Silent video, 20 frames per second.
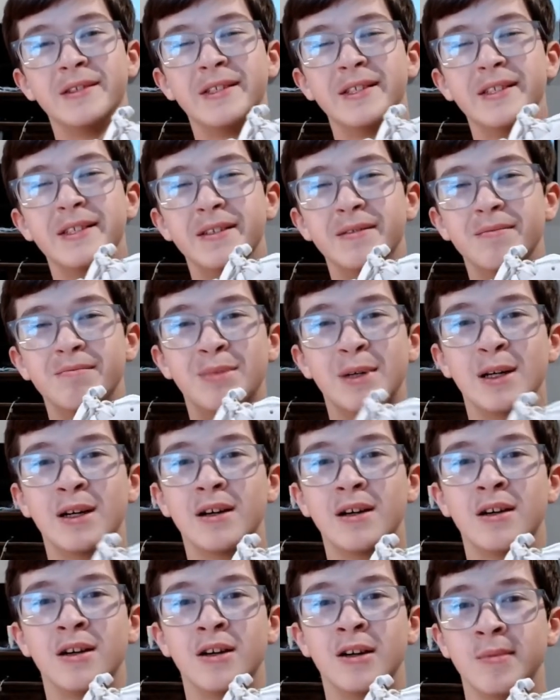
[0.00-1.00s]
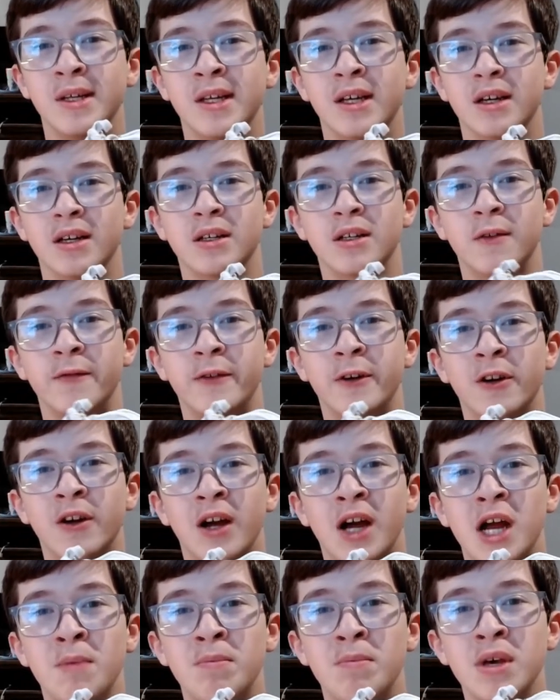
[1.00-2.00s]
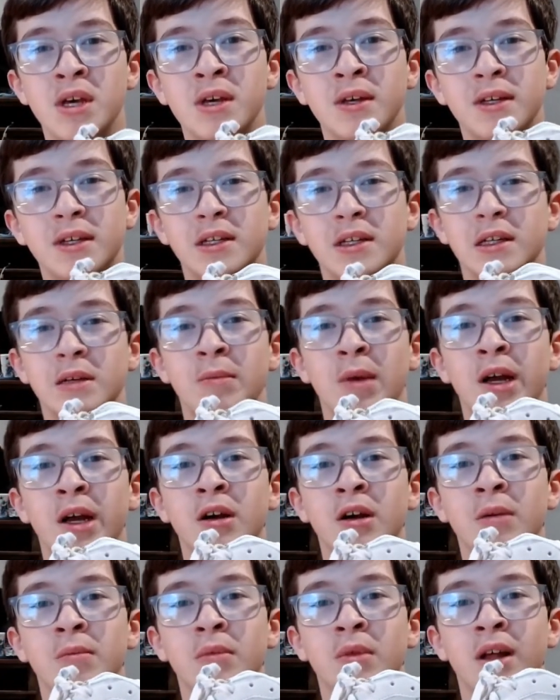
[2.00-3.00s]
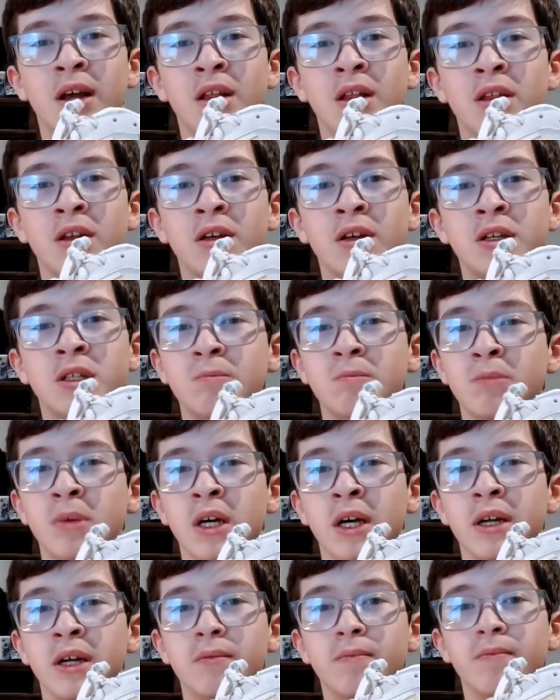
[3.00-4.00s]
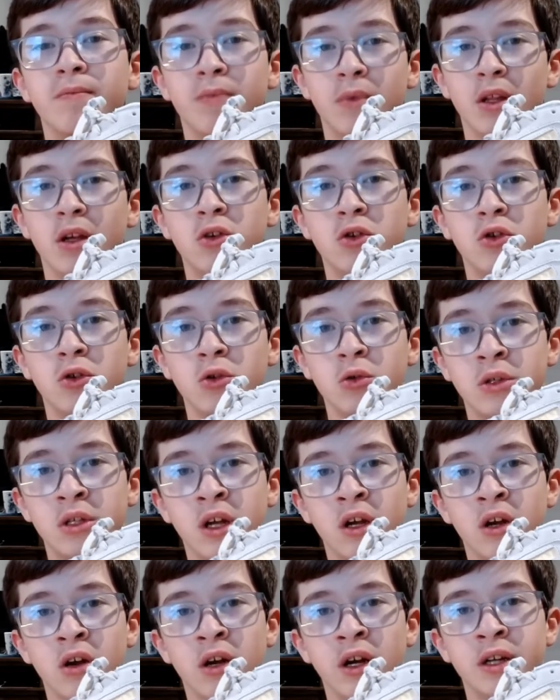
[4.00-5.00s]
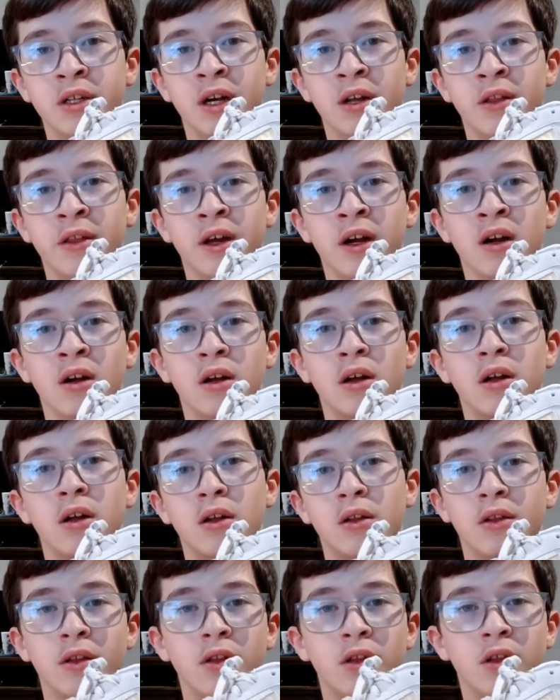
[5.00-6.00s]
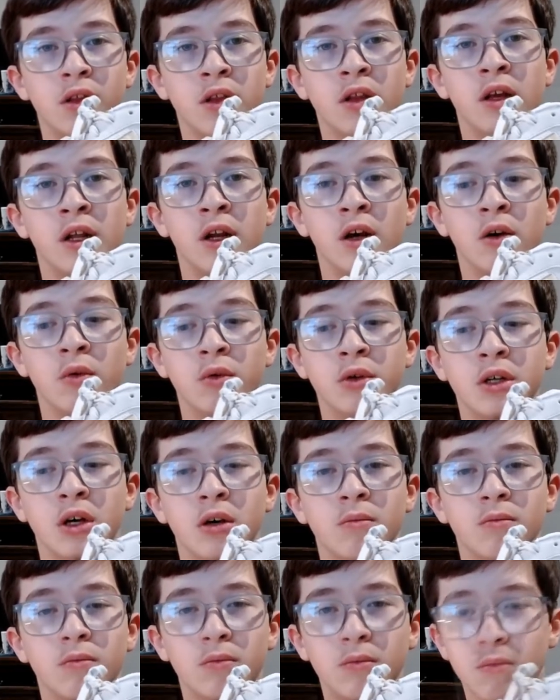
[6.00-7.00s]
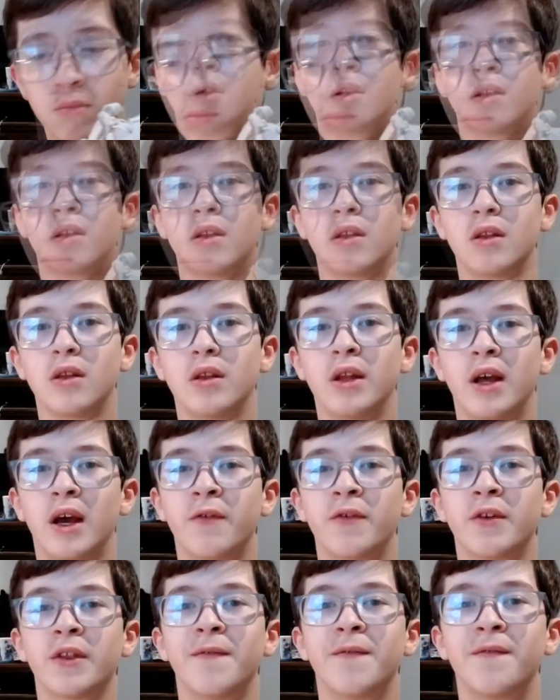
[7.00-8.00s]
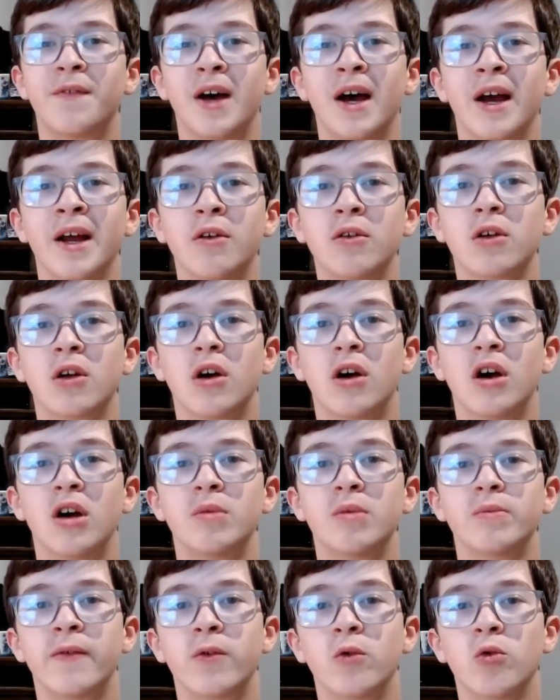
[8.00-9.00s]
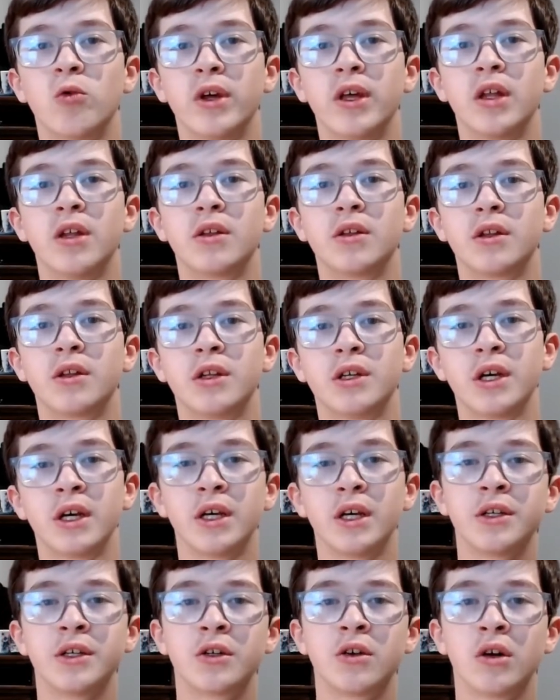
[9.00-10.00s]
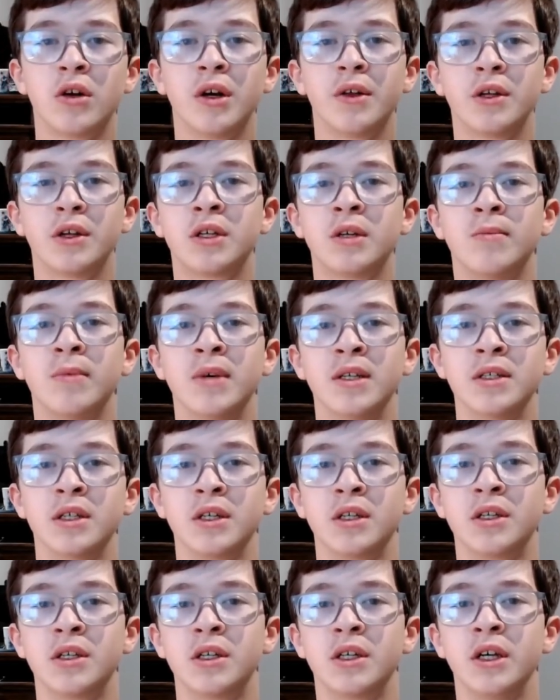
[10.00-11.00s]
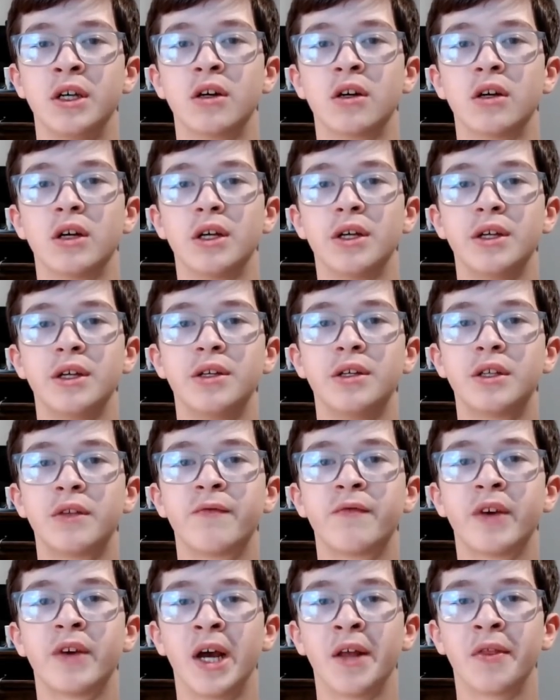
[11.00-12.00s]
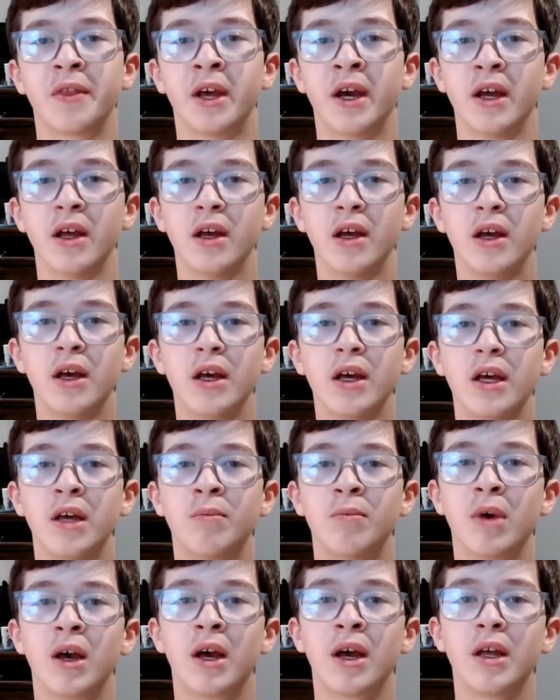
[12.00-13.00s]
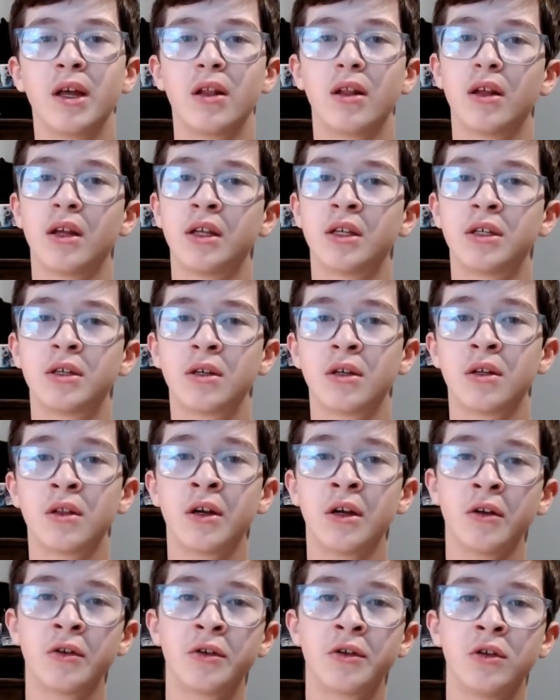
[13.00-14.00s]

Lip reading: But, yes, if you're a hype beast, you might not like this, but true sneakerheads out there, they know what's up. Now for the final con, before we get into this history of this amazing sneaker, is the fact that it's a little too